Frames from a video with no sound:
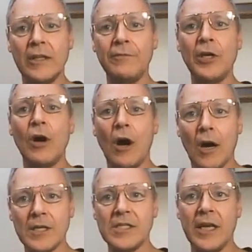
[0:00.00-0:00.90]
living
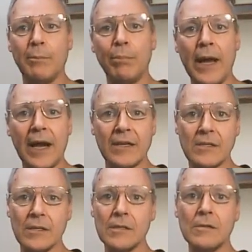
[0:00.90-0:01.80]
RCM
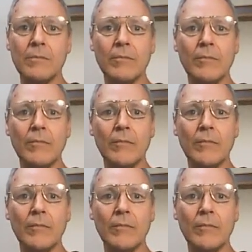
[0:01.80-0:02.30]
practices.